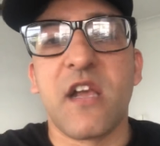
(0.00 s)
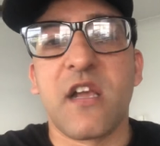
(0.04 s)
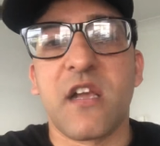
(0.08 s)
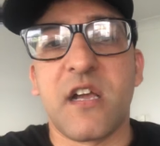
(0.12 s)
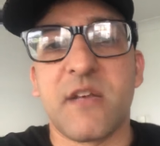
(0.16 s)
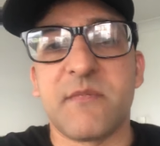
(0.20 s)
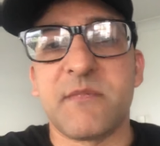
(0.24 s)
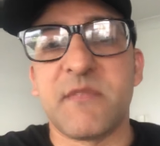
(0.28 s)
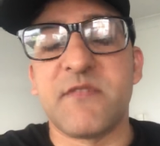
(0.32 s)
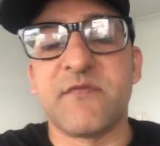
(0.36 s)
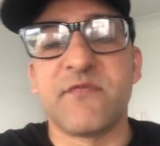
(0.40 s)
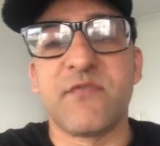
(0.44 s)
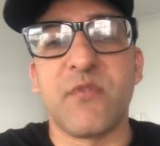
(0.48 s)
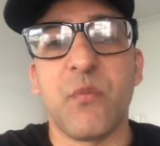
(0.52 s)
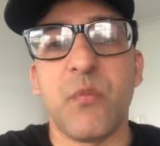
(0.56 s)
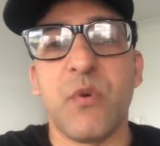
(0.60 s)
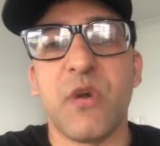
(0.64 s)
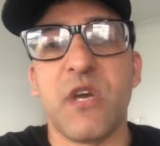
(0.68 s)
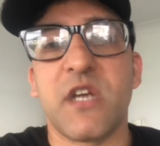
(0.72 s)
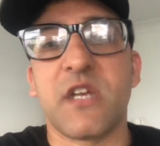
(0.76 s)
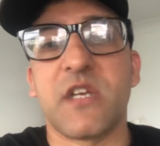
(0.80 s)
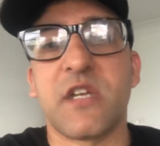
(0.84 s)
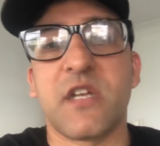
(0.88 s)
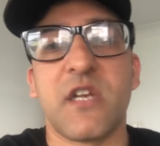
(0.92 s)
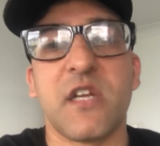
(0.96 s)
Come home from
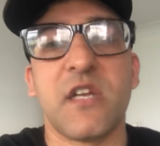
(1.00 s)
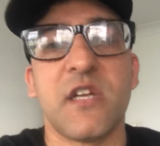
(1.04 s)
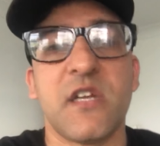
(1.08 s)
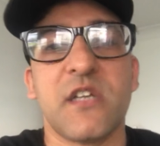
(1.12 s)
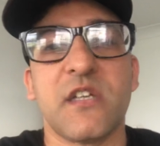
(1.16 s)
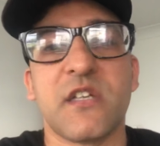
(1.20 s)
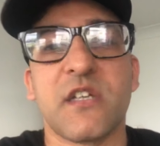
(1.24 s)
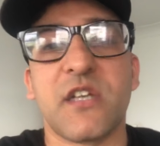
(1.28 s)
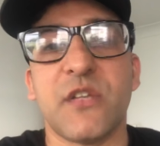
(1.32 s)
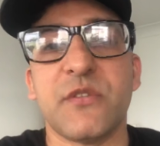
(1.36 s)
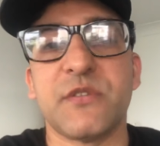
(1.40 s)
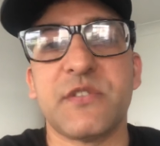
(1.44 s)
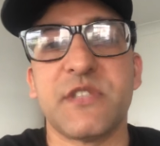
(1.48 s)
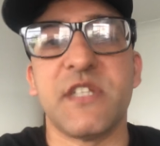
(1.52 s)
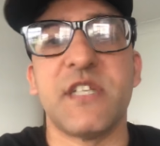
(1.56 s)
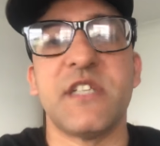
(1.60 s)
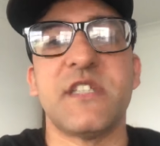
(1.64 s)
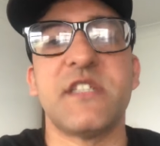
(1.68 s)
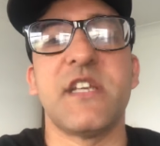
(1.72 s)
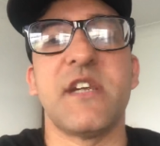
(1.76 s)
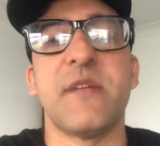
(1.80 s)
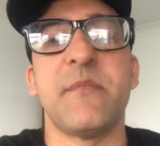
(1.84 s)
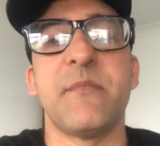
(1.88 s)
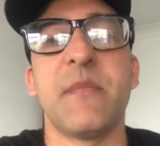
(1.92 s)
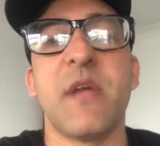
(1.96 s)
work, go to the
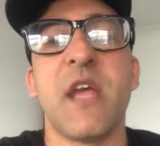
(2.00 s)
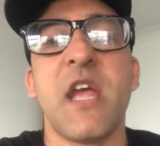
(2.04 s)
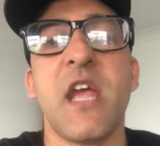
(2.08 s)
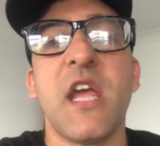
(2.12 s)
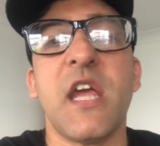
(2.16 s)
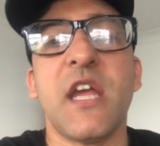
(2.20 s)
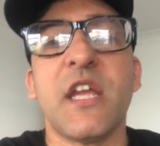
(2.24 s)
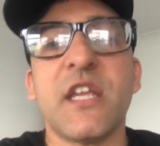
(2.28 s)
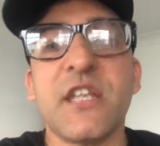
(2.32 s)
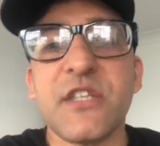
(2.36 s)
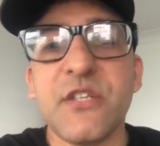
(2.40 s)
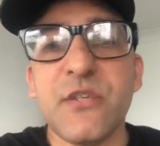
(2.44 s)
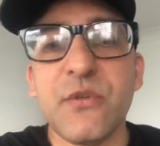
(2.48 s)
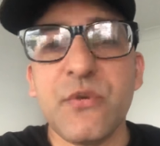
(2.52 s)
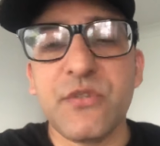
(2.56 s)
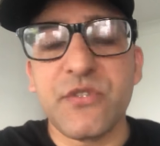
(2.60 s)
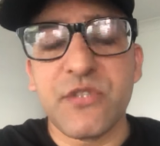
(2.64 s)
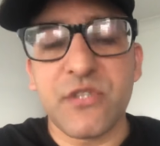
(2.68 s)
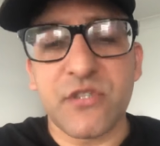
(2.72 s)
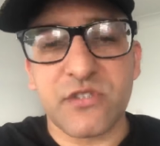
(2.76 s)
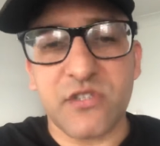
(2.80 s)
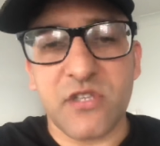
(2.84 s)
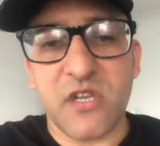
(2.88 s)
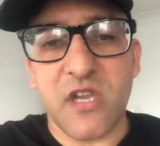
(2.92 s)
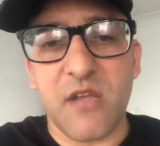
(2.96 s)
gym, use
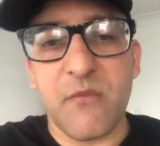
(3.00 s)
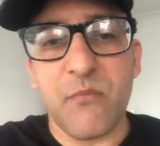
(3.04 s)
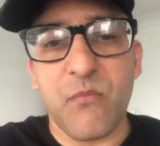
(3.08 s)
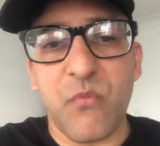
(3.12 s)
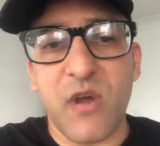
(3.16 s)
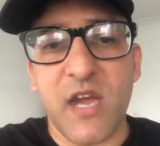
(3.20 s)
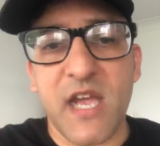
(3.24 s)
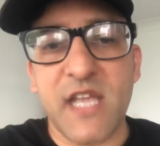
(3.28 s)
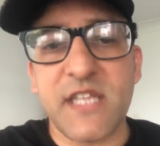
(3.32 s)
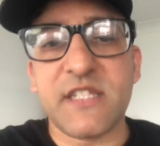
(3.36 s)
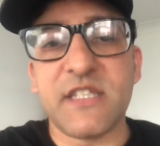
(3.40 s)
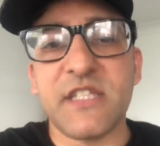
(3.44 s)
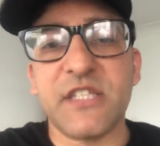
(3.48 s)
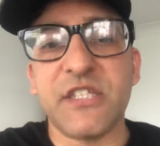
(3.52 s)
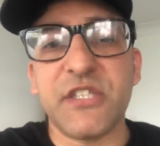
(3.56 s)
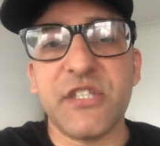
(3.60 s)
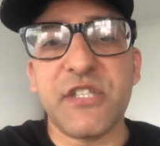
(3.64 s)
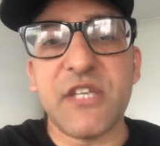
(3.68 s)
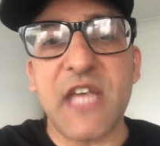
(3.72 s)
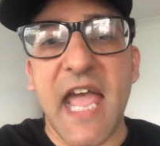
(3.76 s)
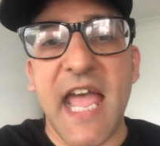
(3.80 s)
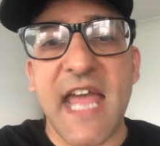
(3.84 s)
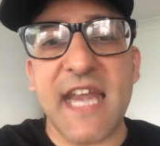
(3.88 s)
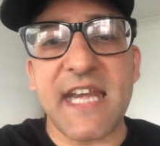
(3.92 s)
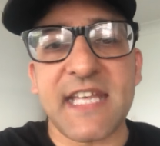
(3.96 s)
your time
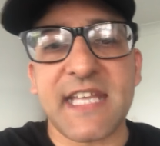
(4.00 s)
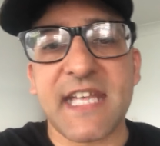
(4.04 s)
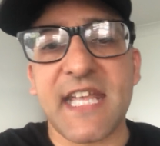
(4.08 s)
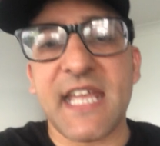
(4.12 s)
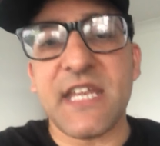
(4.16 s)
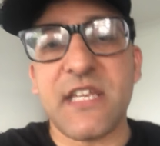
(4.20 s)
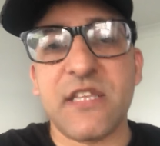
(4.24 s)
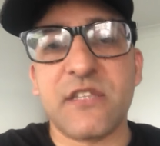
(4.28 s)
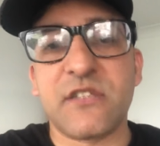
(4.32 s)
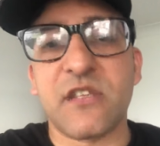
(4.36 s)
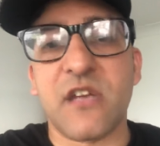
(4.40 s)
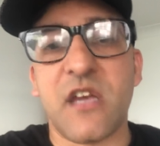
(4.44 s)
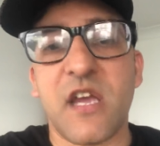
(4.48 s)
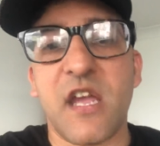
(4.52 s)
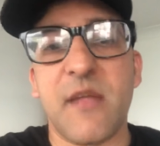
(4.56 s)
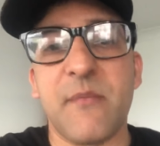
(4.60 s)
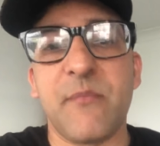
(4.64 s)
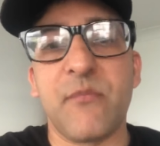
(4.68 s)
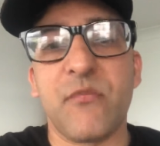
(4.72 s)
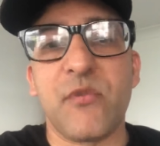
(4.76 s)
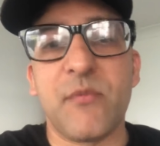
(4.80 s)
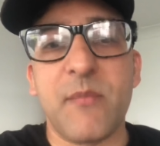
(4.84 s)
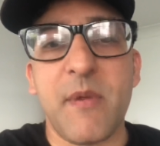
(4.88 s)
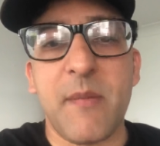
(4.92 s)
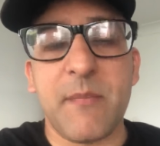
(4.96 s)
wisely, allocate your
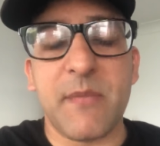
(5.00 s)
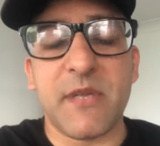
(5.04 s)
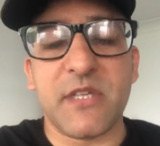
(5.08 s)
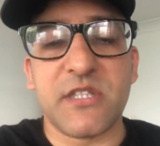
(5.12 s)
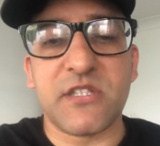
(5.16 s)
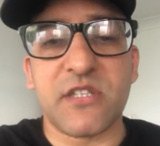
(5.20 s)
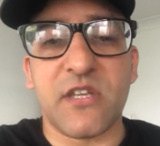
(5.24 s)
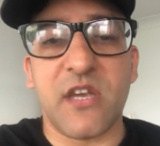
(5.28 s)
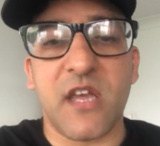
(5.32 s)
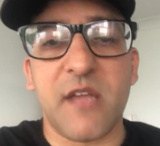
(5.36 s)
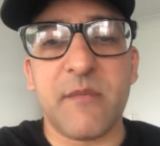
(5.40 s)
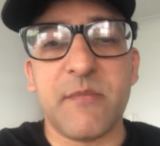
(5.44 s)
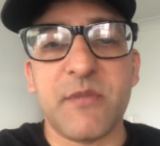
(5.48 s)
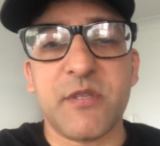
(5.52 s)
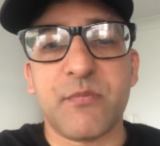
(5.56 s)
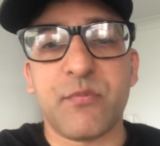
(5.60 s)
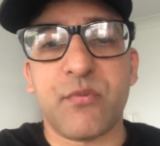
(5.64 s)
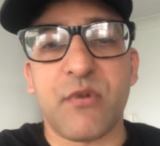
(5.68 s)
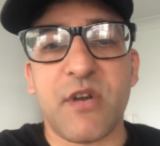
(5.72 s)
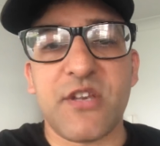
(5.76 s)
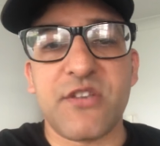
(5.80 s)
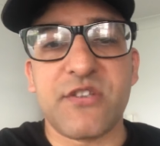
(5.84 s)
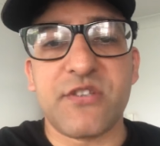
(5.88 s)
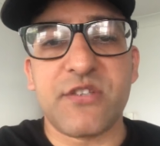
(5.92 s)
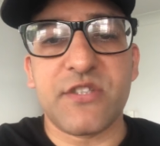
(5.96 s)
time. Remember, time is
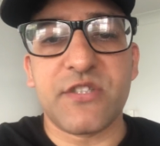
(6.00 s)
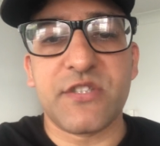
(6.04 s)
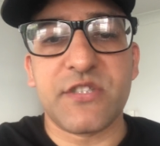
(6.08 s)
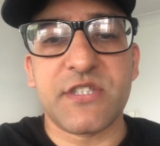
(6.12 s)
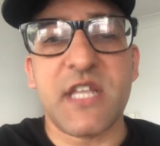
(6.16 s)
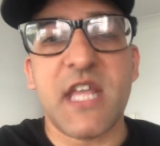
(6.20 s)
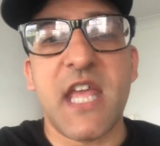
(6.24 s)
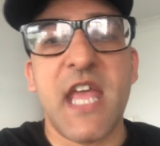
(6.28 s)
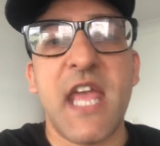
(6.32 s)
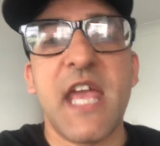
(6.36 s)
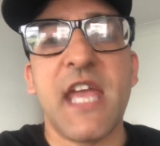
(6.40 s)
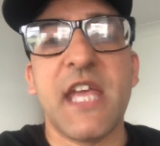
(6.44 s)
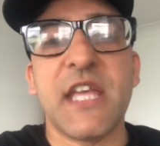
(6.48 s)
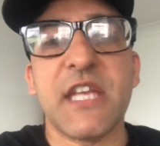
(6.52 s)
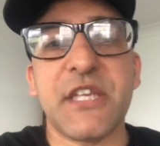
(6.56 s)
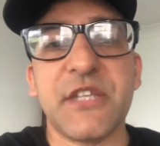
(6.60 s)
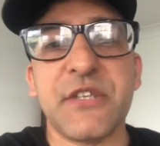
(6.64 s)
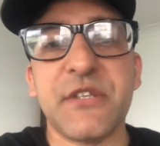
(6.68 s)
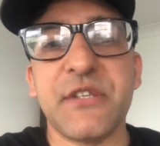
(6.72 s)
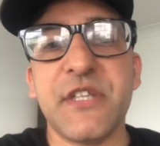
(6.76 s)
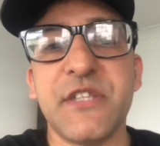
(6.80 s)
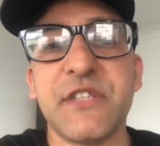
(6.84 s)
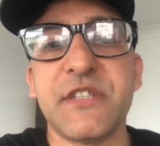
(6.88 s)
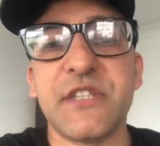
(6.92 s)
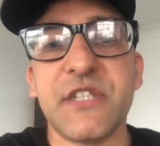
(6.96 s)
precious,
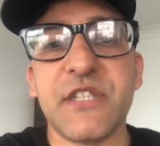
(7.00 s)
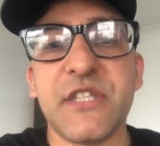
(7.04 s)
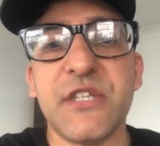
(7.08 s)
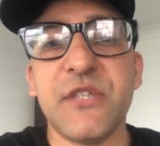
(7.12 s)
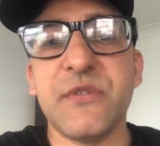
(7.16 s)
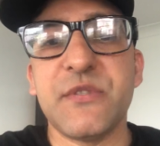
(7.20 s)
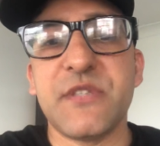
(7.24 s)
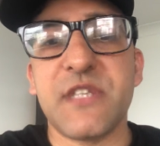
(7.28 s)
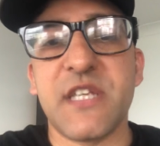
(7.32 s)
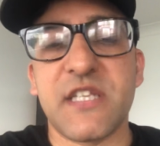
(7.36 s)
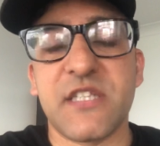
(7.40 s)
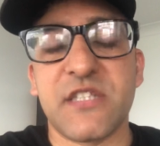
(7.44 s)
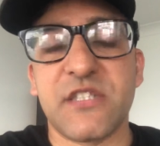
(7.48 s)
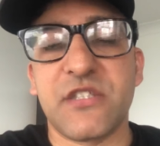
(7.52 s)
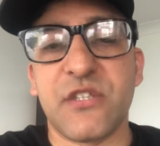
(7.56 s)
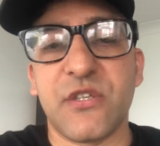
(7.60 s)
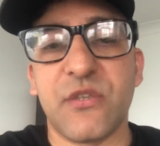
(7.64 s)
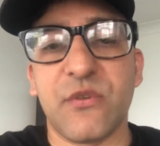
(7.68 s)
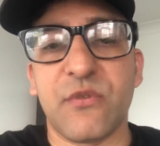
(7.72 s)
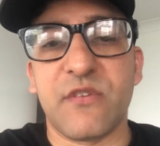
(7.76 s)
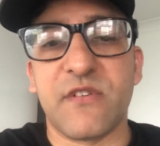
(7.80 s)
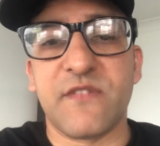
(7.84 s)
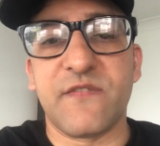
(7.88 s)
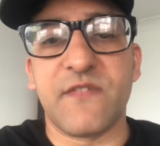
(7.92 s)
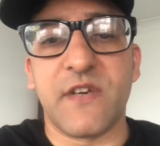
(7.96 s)
you need to use it
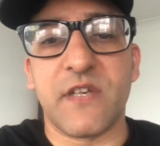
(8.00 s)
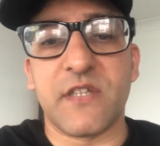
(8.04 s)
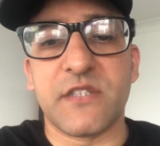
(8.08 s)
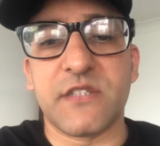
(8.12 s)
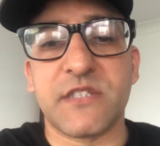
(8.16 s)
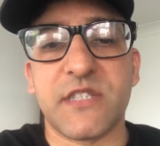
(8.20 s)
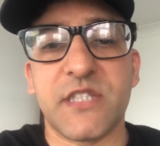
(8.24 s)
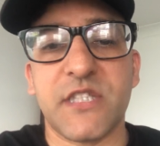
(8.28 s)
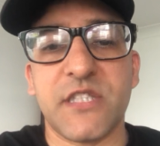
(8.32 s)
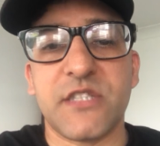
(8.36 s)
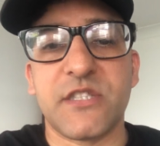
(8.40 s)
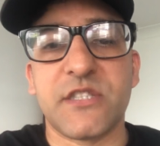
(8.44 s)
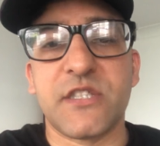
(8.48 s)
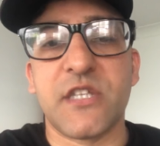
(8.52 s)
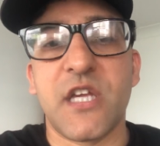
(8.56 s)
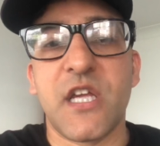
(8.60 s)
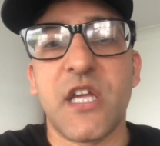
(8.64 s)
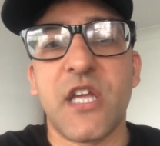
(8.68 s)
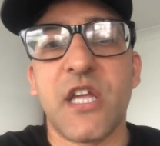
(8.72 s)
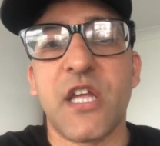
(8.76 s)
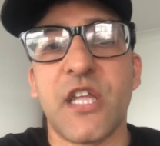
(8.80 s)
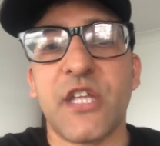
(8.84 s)
to your advantage.